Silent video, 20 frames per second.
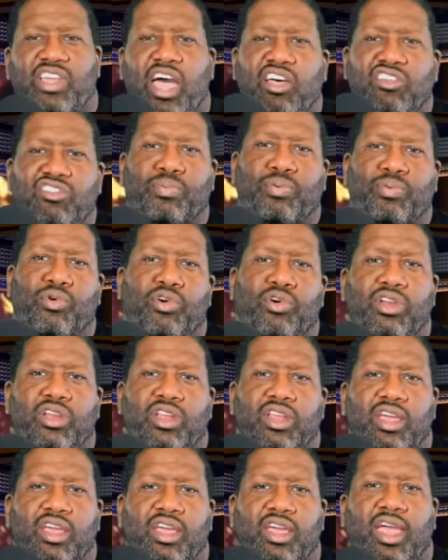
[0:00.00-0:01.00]
child
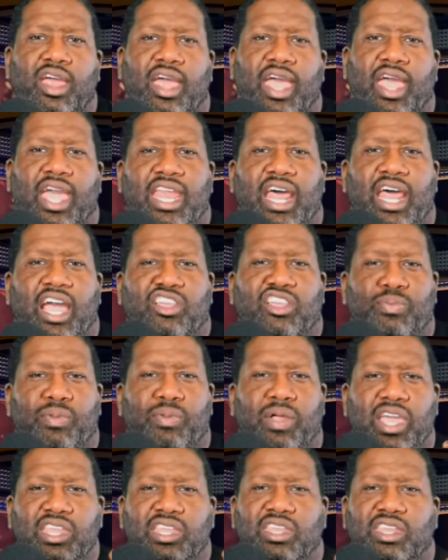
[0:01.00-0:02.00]
support and I
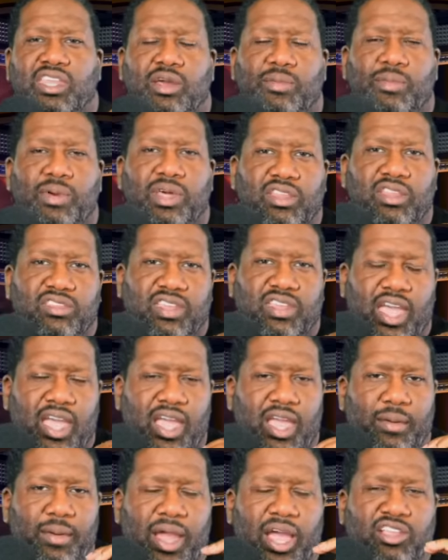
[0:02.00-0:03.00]
explained to them at the
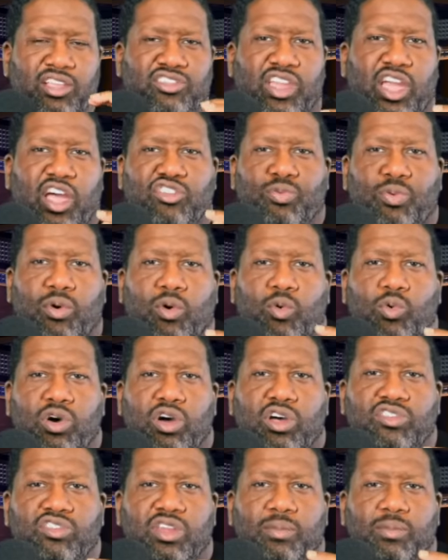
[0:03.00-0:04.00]
time how child support
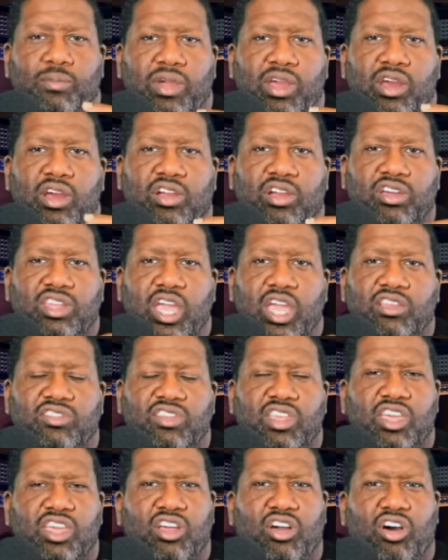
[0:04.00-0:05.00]
was in America. They
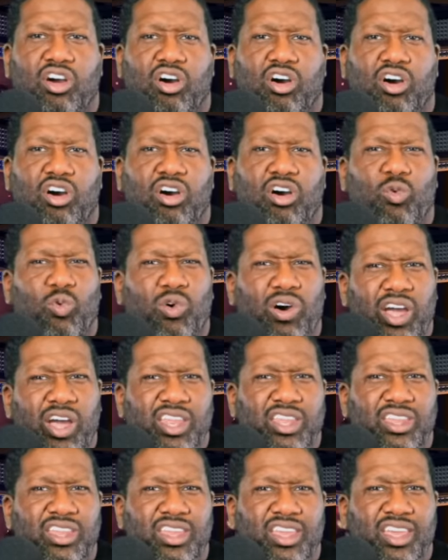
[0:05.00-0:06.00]
said,
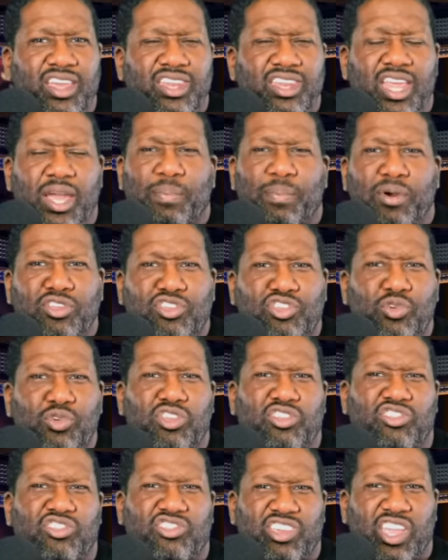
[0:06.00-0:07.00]
"What? They'll put you
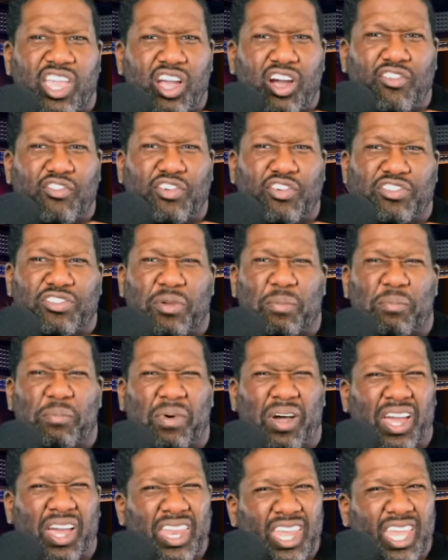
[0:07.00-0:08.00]
in jail for some
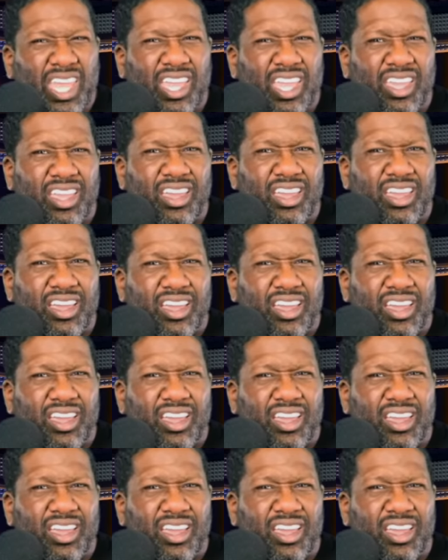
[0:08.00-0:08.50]
money?